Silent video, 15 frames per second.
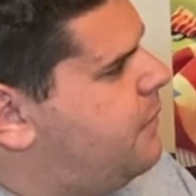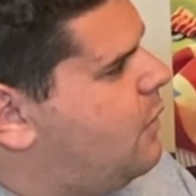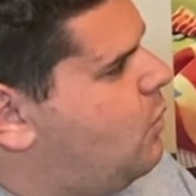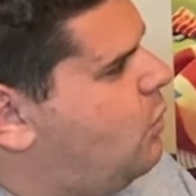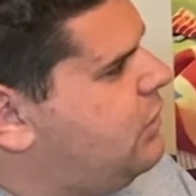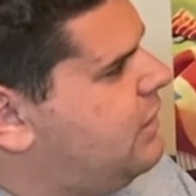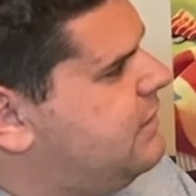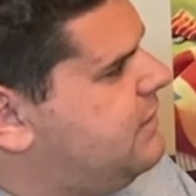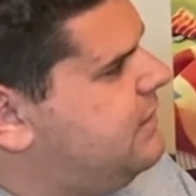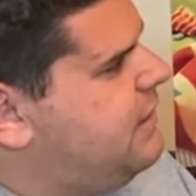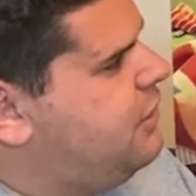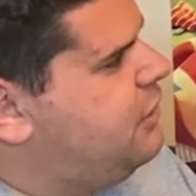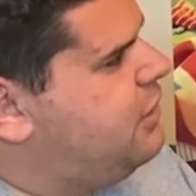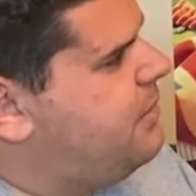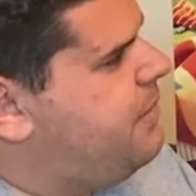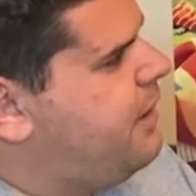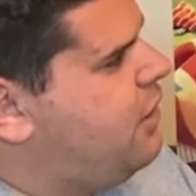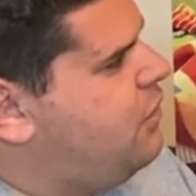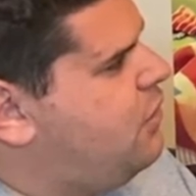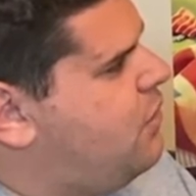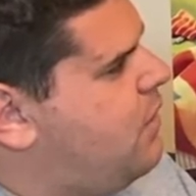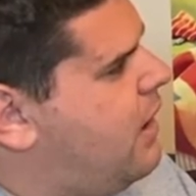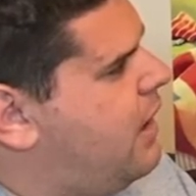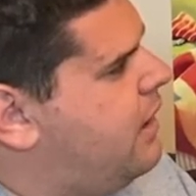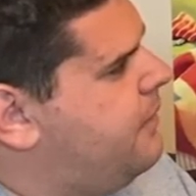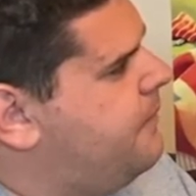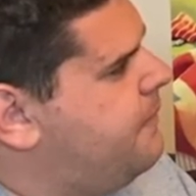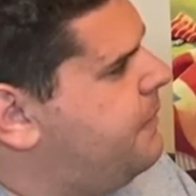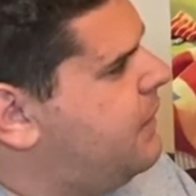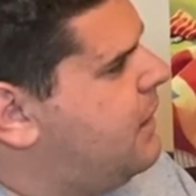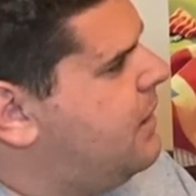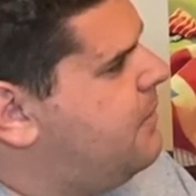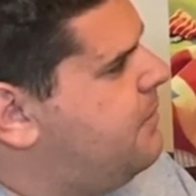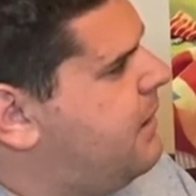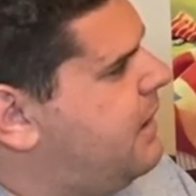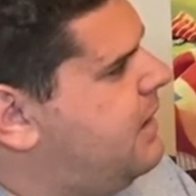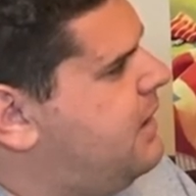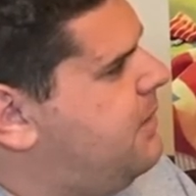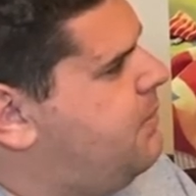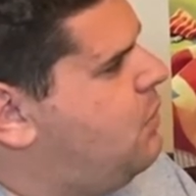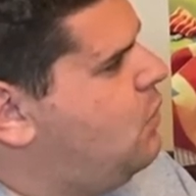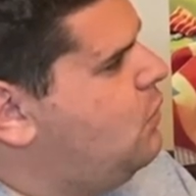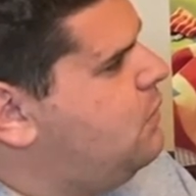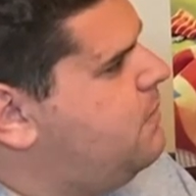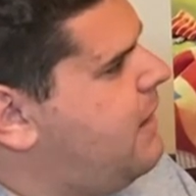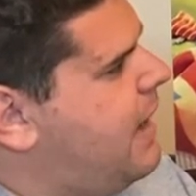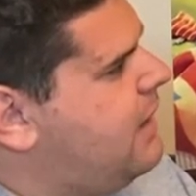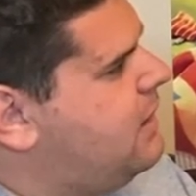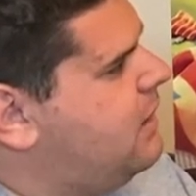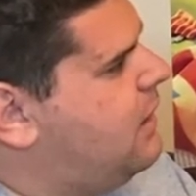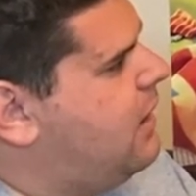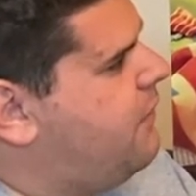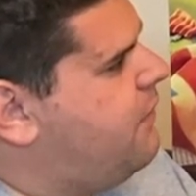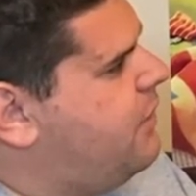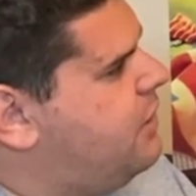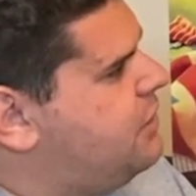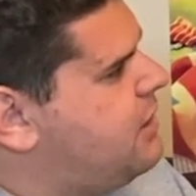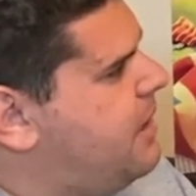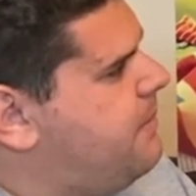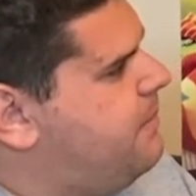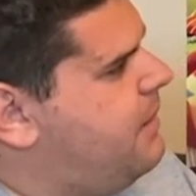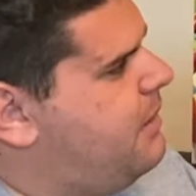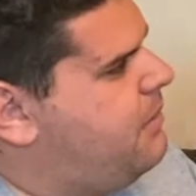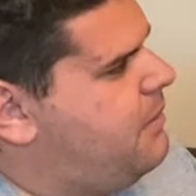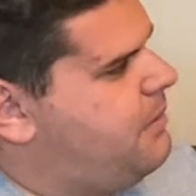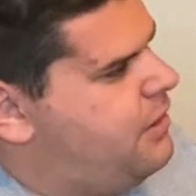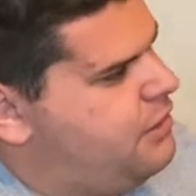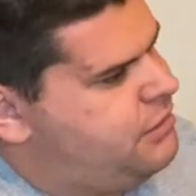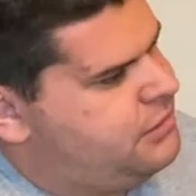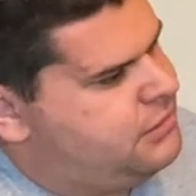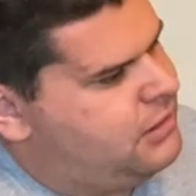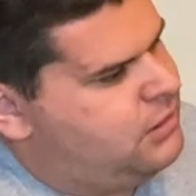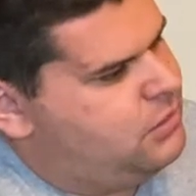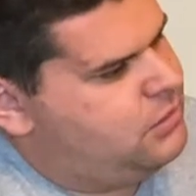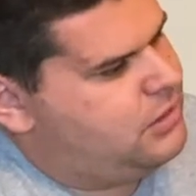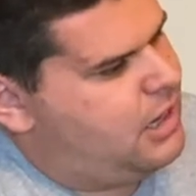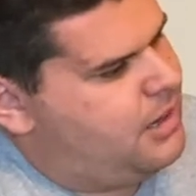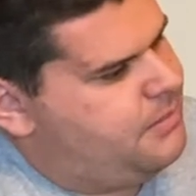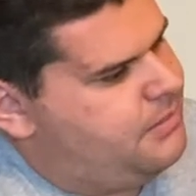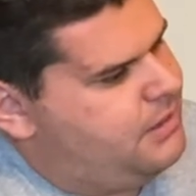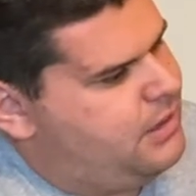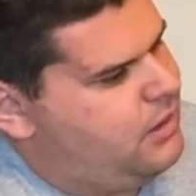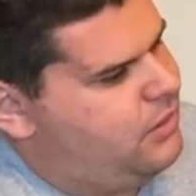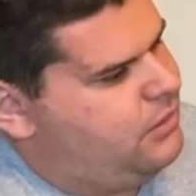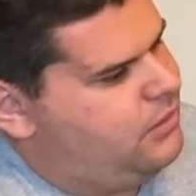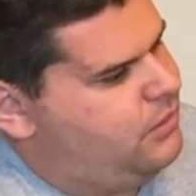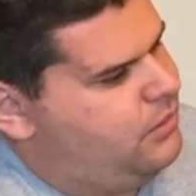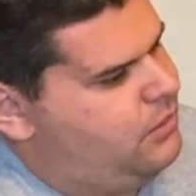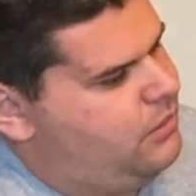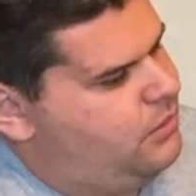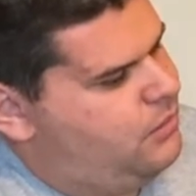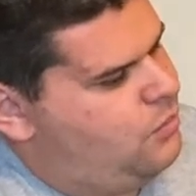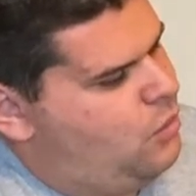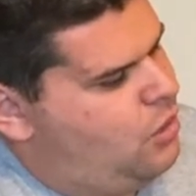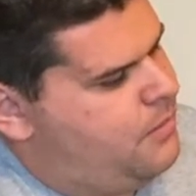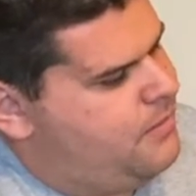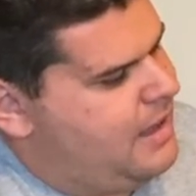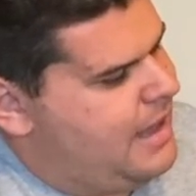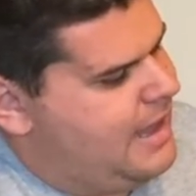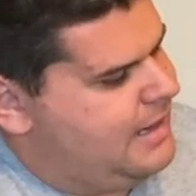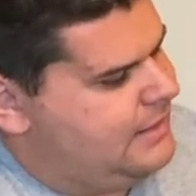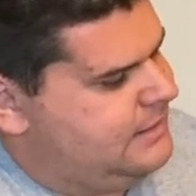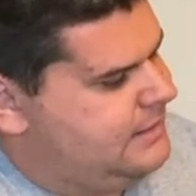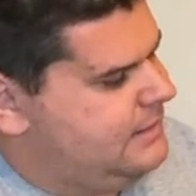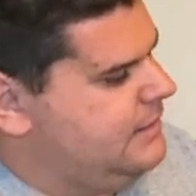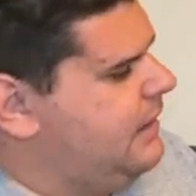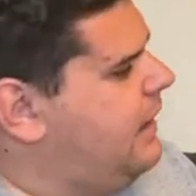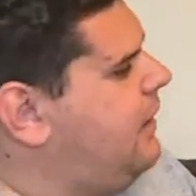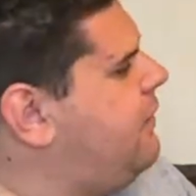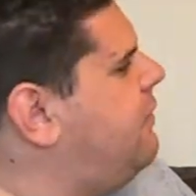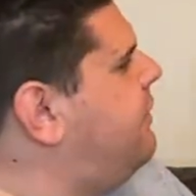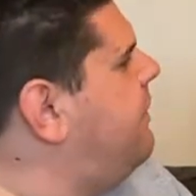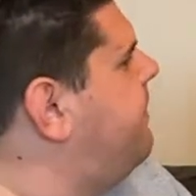What a scaredy bear you are. But he pulled back the covers and Baby Bear snuggled up, warm and safe.